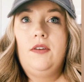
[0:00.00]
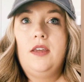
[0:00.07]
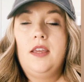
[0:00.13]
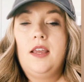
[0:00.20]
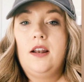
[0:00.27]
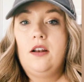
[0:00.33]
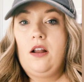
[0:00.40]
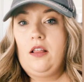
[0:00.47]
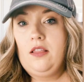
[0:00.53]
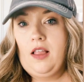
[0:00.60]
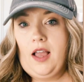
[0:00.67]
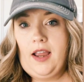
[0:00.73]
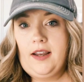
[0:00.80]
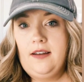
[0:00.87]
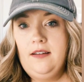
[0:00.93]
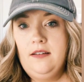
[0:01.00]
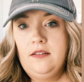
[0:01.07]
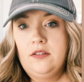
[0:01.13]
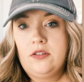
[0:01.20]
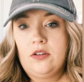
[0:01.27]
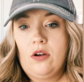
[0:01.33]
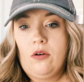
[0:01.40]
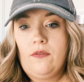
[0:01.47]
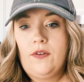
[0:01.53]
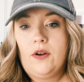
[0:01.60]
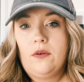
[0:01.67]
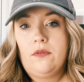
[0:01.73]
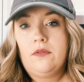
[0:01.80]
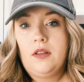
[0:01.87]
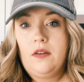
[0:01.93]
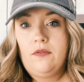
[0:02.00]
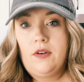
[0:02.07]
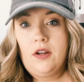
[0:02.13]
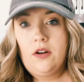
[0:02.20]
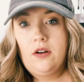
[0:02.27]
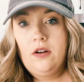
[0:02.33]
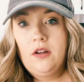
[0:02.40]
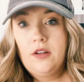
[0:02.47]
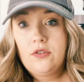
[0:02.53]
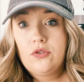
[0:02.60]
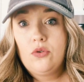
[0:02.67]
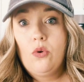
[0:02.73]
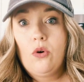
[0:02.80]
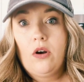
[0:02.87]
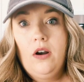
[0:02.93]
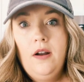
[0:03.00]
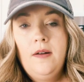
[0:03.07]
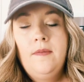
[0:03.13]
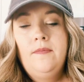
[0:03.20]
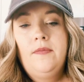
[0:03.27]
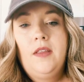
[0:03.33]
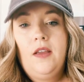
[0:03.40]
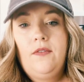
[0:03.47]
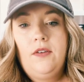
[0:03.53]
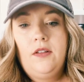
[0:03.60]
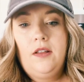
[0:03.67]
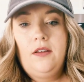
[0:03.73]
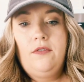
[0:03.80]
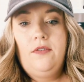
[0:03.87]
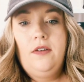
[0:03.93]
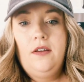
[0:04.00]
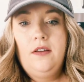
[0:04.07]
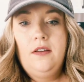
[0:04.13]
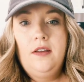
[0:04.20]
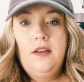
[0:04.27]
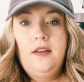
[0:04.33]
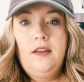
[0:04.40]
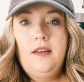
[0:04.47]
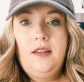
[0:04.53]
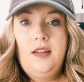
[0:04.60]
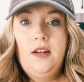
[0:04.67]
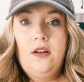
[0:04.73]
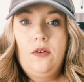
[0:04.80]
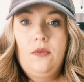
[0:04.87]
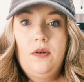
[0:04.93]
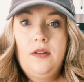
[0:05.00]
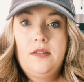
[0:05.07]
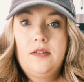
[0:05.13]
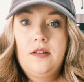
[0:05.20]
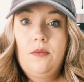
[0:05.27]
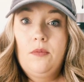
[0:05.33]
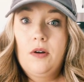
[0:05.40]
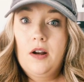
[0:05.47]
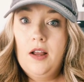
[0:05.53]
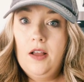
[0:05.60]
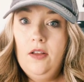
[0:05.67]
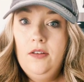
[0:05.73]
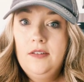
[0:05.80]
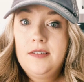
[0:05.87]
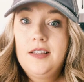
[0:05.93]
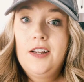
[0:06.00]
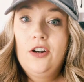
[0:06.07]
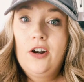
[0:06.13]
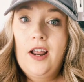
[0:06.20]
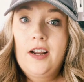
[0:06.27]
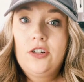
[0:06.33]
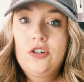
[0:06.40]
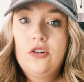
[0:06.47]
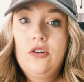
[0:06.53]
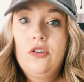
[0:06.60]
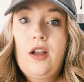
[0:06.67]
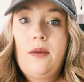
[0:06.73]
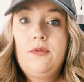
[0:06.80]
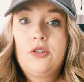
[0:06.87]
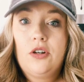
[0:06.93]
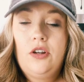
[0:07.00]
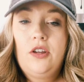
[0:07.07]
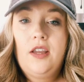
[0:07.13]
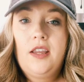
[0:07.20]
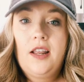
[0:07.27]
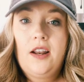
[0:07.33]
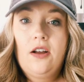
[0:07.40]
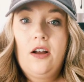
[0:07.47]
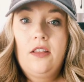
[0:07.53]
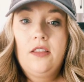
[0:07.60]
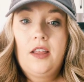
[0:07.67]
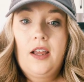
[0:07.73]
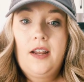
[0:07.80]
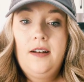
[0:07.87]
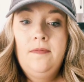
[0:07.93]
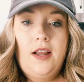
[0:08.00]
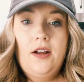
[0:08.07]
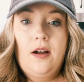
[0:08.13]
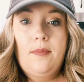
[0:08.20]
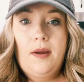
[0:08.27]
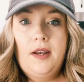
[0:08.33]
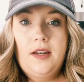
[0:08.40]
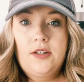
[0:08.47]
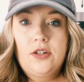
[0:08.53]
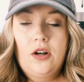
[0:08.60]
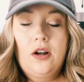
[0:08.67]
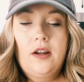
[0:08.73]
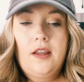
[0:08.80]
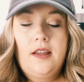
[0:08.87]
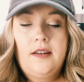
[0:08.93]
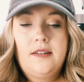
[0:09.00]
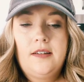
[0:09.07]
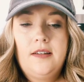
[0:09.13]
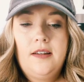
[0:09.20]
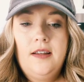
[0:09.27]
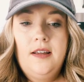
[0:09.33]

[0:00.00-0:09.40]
you can get it online. So if you don't live near a store, if you live somewhere else international, I'm sure you could get it online. I got mine at Target,